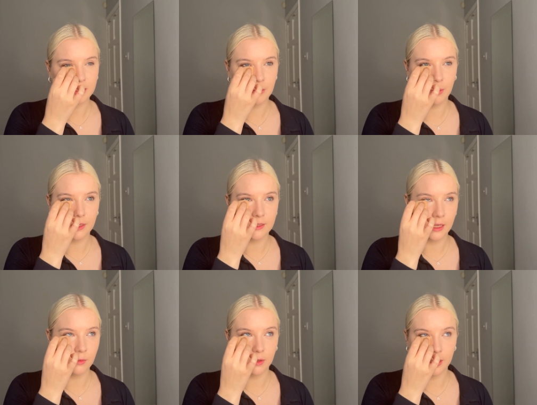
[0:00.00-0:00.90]
see where it
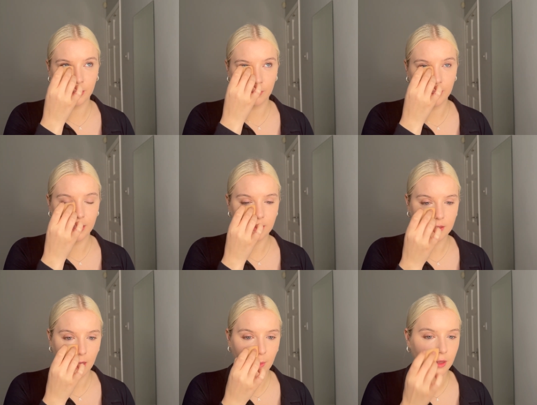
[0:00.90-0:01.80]
says what the ingredients
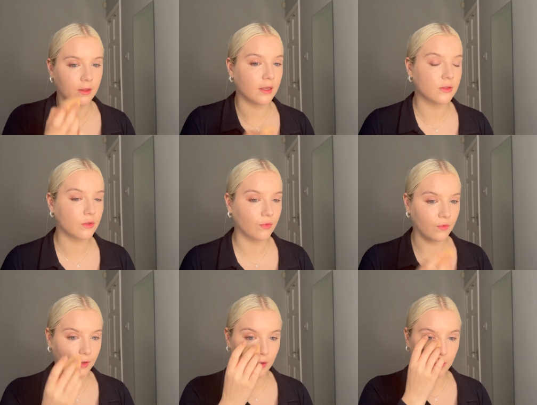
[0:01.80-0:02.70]
are, but this
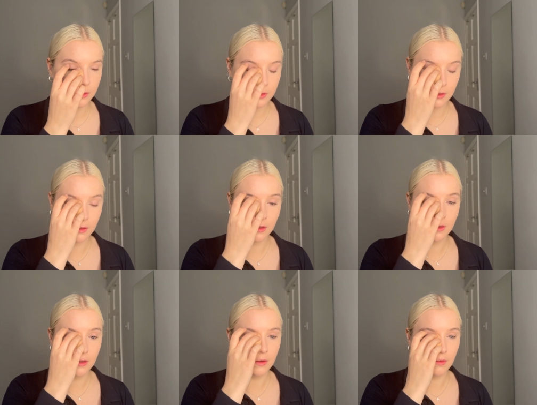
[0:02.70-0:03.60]
feels
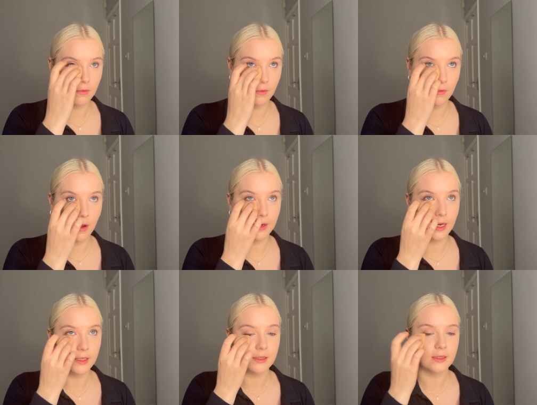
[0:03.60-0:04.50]
very
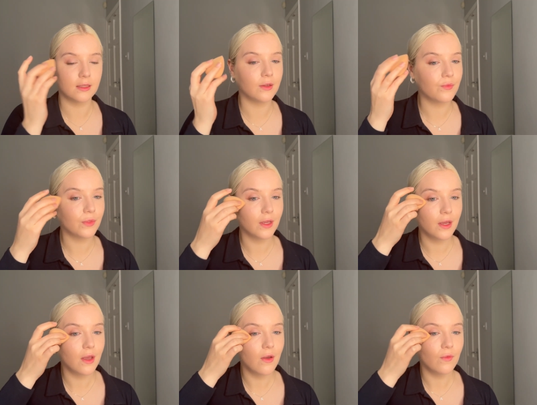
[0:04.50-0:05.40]
nice.
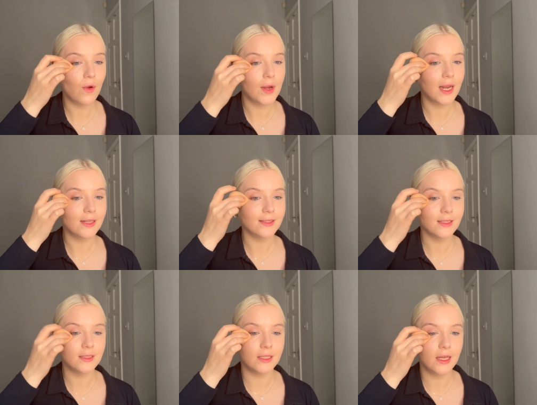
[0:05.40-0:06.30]
Very nice
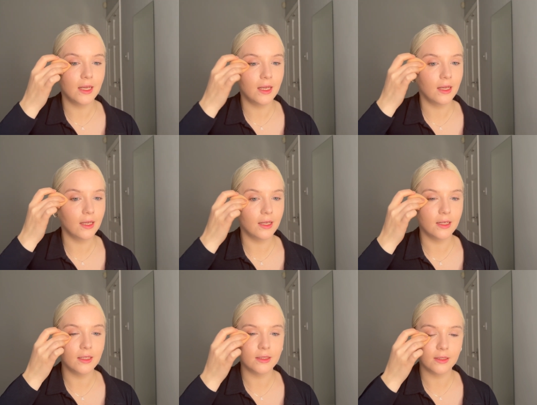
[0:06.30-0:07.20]

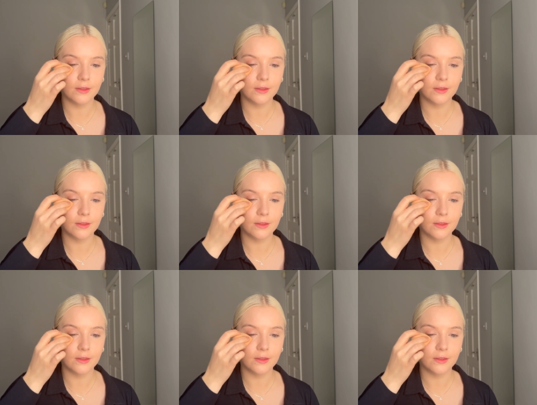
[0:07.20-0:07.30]
indeed.